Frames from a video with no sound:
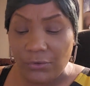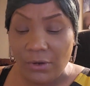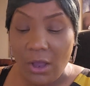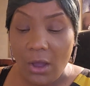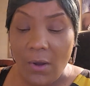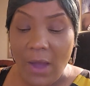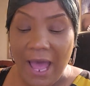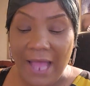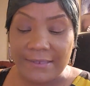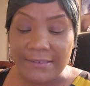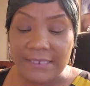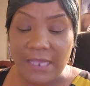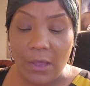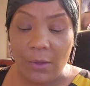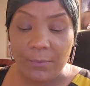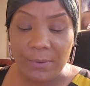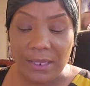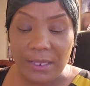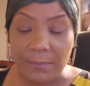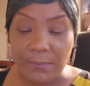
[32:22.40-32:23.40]
know, I
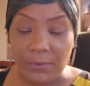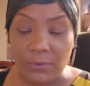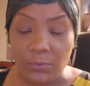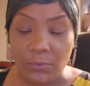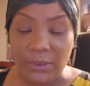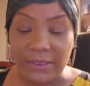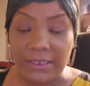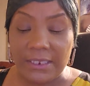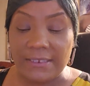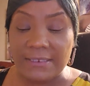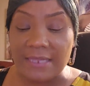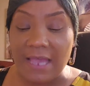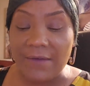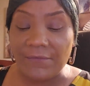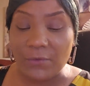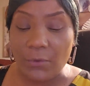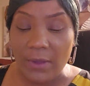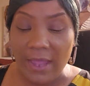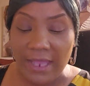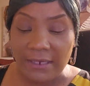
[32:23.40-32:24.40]
tell people with the
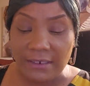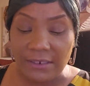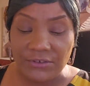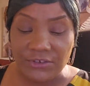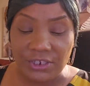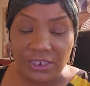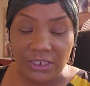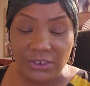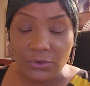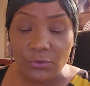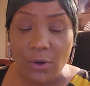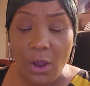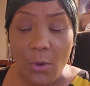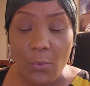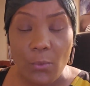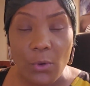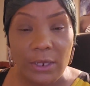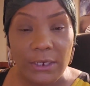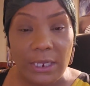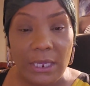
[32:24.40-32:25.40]
devil energy, you
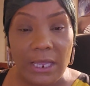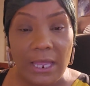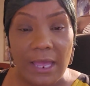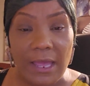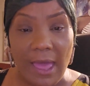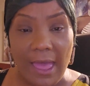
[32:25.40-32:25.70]
don't want to,